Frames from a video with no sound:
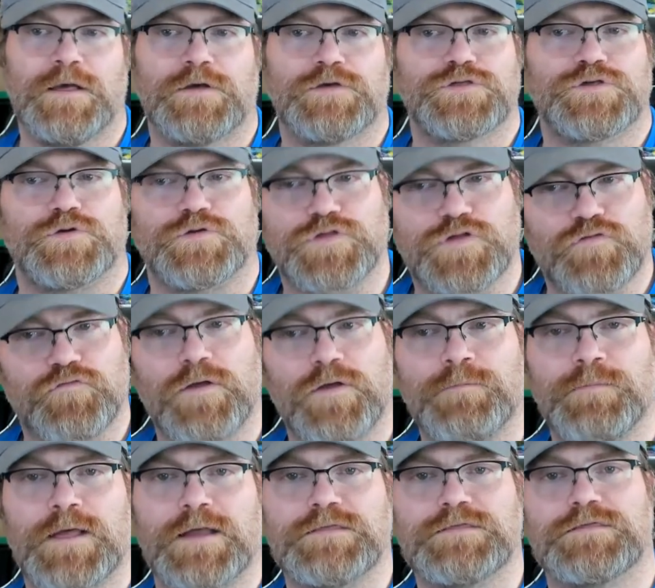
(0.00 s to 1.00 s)
So it
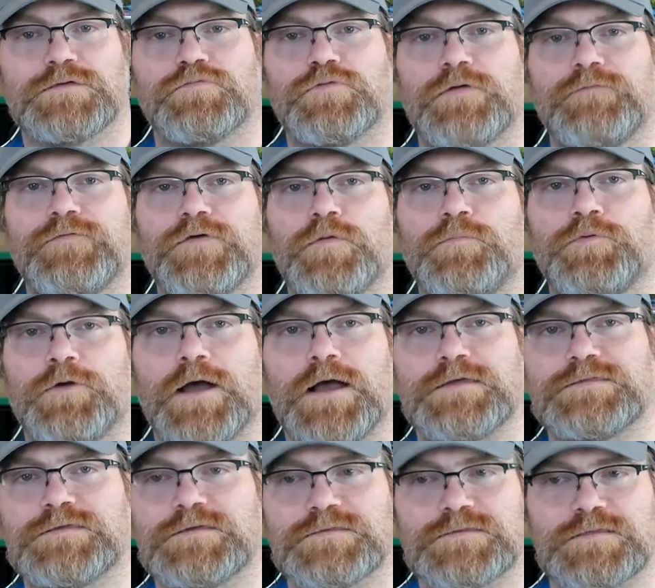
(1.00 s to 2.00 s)
streamlines the review
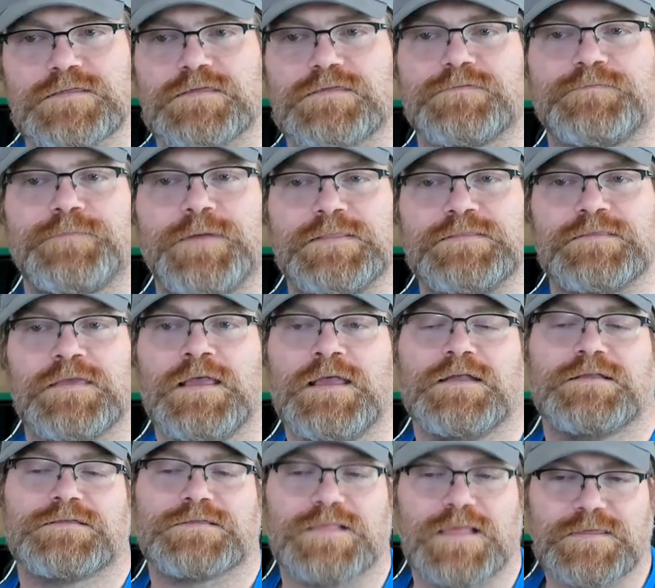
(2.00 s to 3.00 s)
process and spends
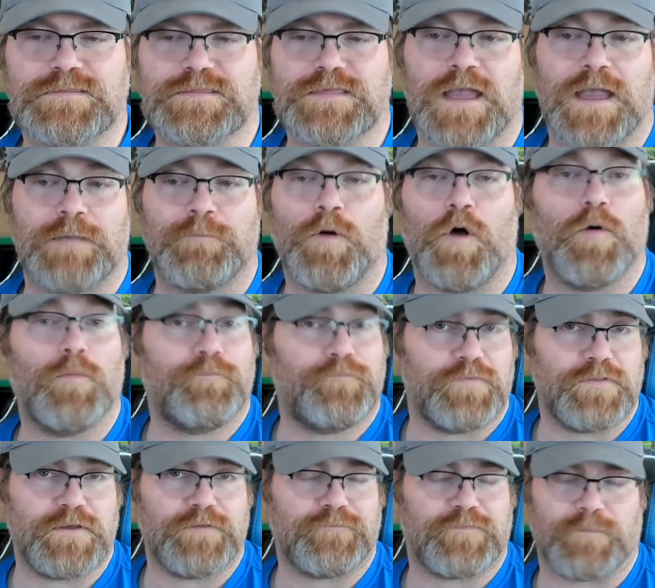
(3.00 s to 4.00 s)
less time,
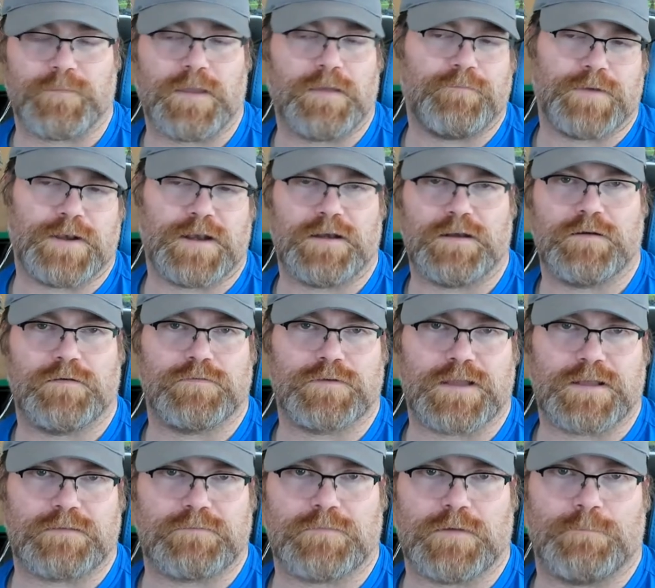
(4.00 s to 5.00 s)
hopefully, for me, but I don't
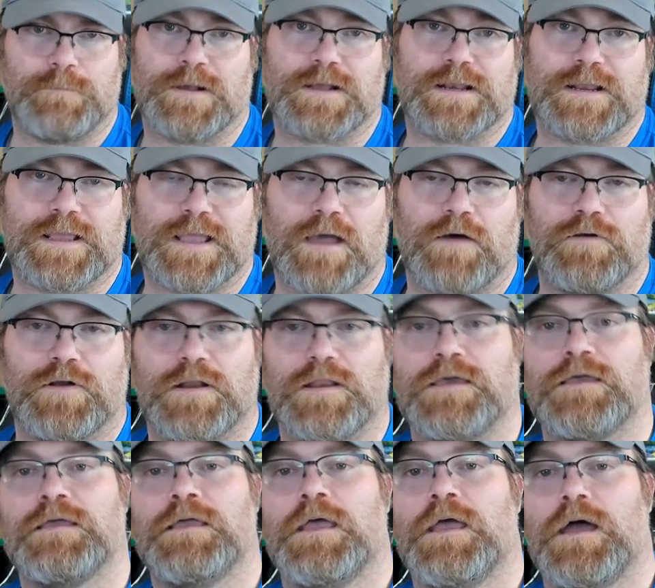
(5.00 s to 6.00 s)
I'm not going to count on it,
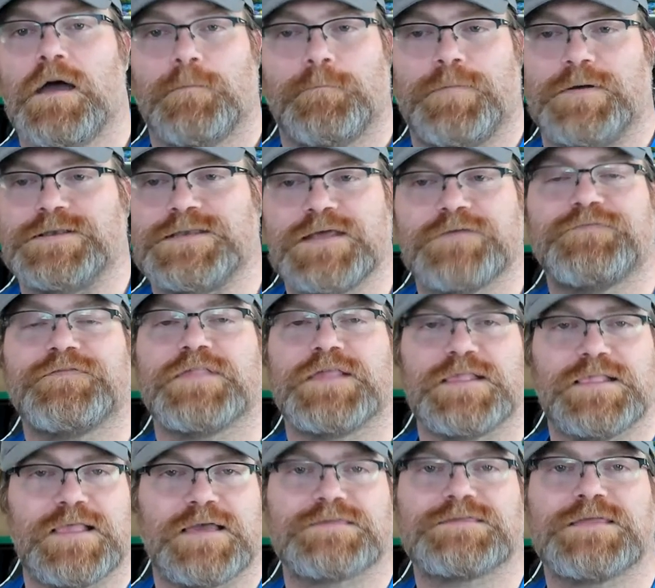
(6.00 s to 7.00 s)
but definitely
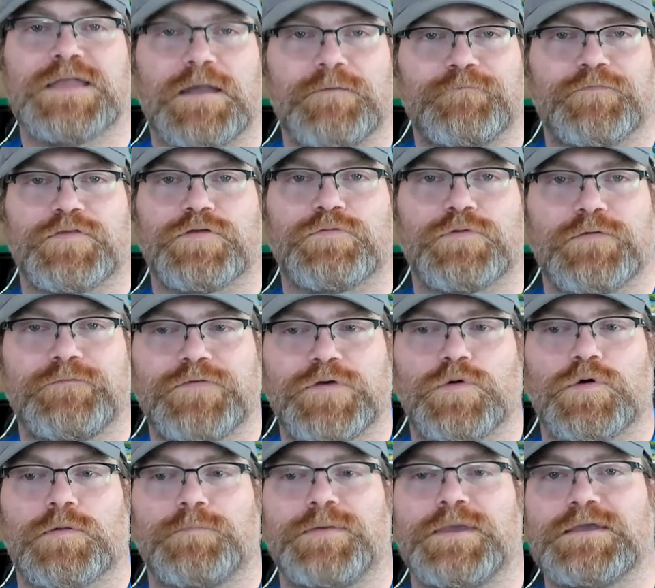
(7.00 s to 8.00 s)
less time for the
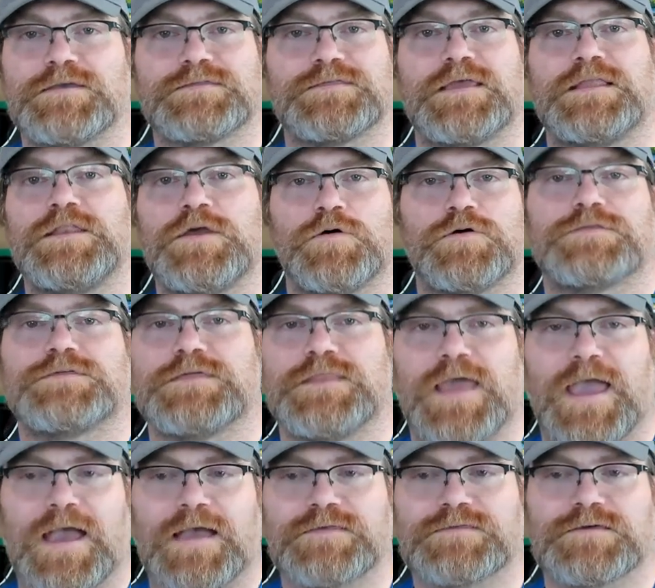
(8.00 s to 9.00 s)
reviewer because they know it's an
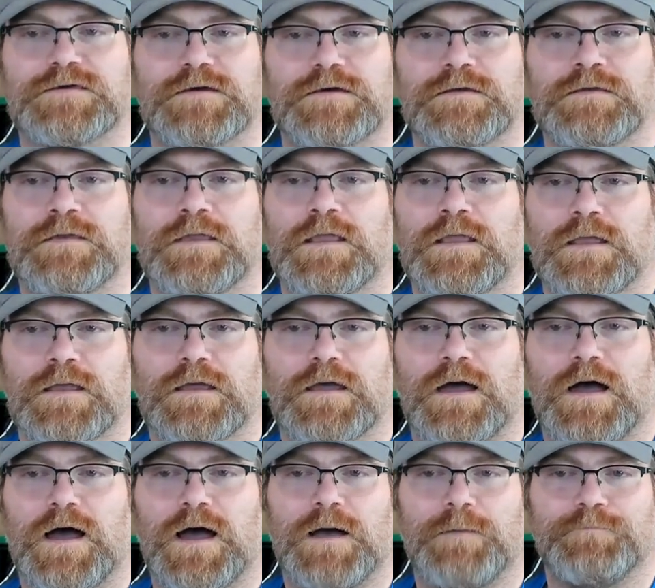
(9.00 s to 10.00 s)
ASCA
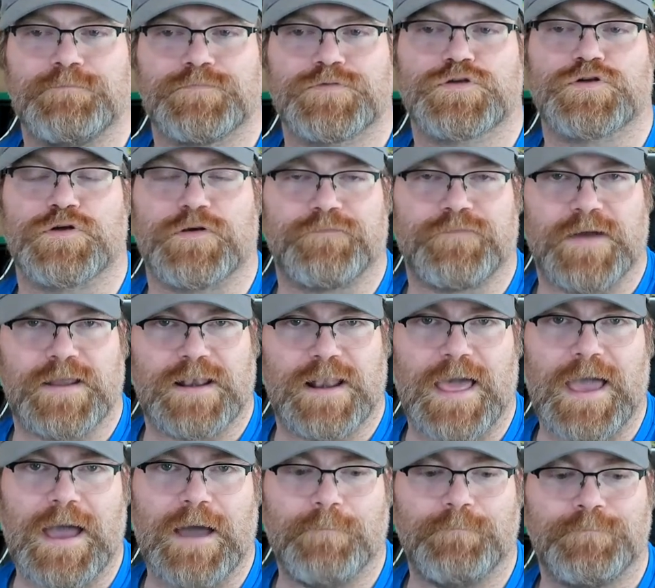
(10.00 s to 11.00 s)
um, certified
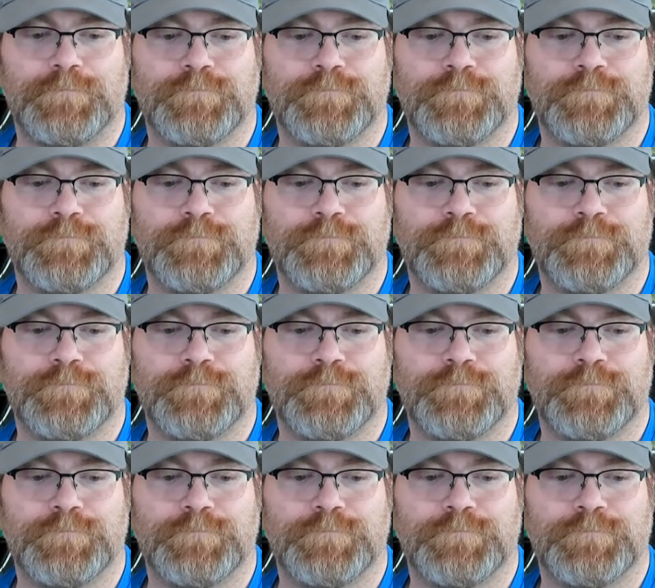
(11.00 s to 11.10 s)
lab.